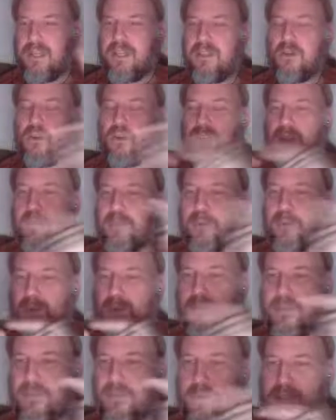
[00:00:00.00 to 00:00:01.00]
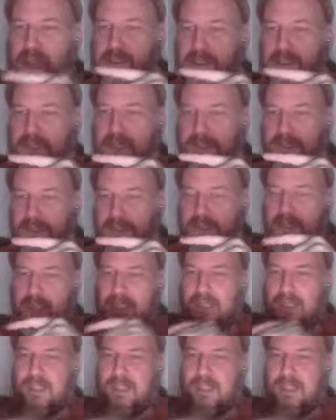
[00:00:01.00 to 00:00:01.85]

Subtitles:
going in both directions.